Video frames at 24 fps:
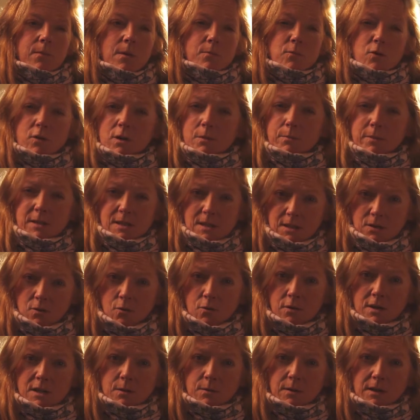doing a business
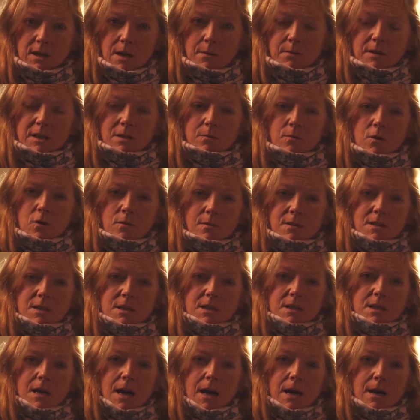course with them at the
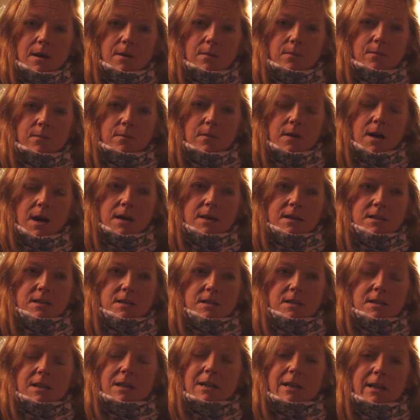moment, and
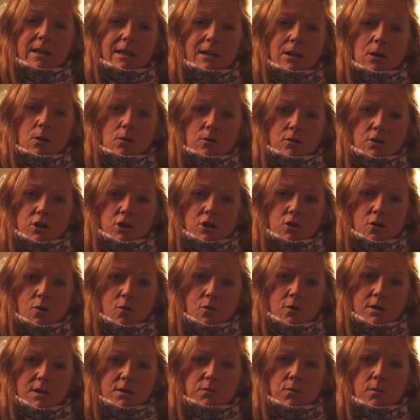it's the Lean Launch
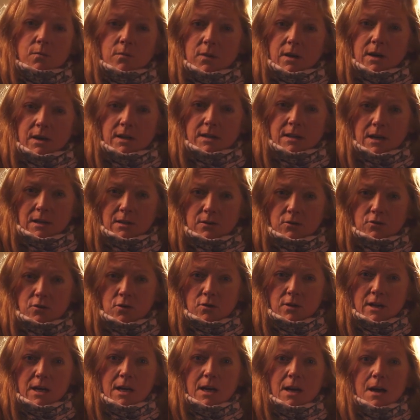course run by Declan
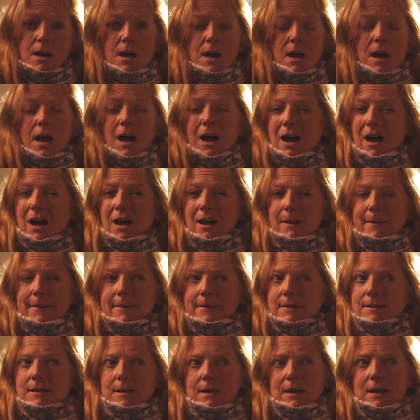Droni, and
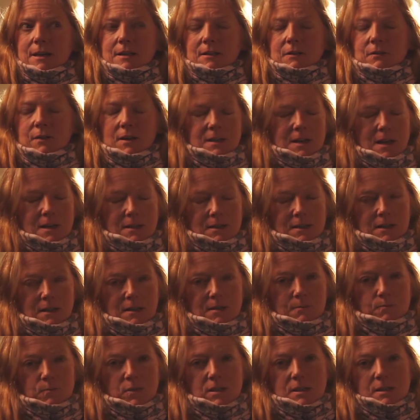it's
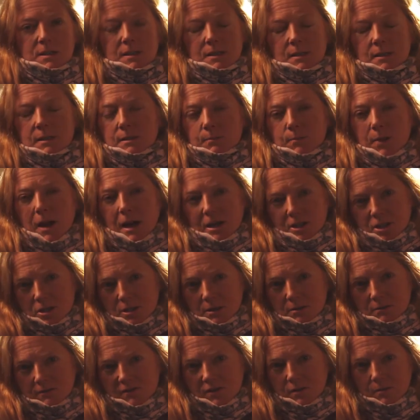fantastic. Business is a
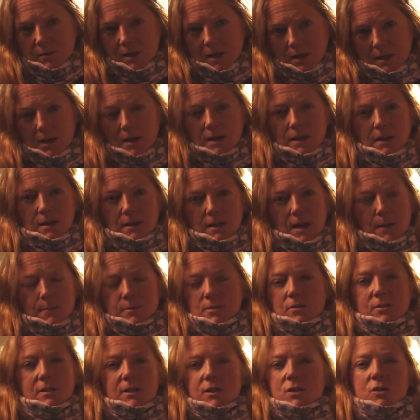passion for me. I
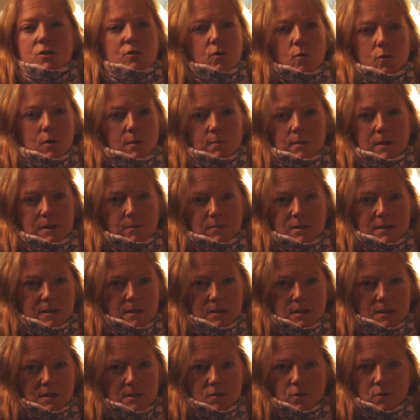absolutely adore people's
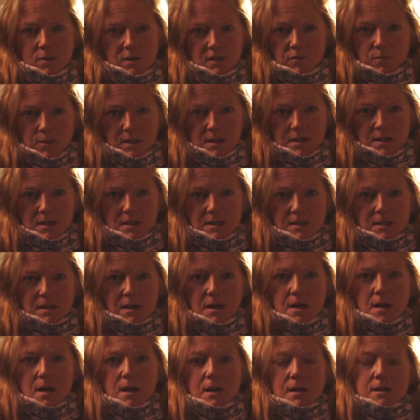stories of business,
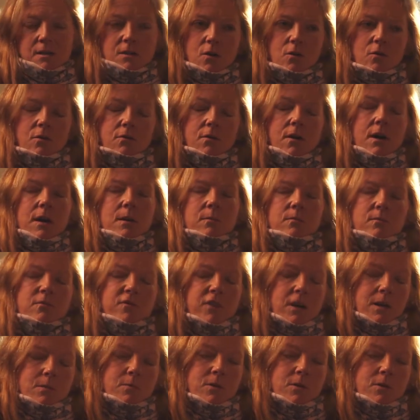so I'm very